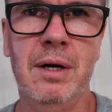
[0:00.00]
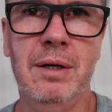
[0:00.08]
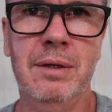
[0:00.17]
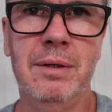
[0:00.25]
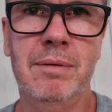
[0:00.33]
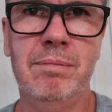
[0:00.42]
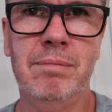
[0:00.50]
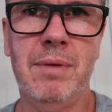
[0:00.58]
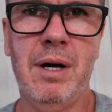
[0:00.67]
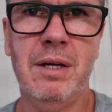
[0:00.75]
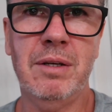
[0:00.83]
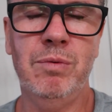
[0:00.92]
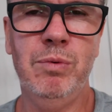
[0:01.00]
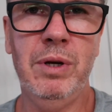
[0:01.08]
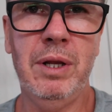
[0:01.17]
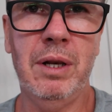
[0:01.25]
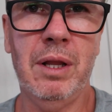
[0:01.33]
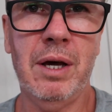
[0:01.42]
I don't
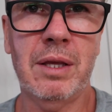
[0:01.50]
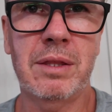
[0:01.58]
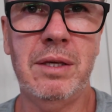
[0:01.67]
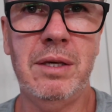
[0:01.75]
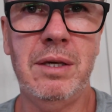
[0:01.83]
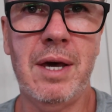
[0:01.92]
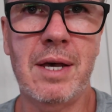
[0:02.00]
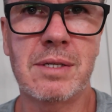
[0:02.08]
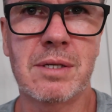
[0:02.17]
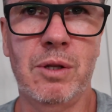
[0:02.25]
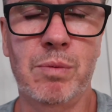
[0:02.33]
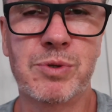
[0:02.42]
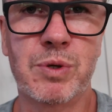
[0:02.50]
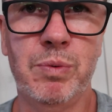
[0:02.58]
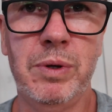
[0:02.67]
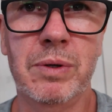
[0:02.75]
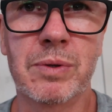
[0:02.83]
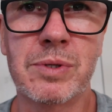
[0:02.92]
really like the S Lobster
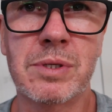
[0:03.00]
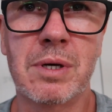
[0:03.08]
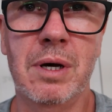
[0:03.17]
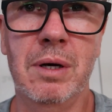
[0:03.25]
wheels.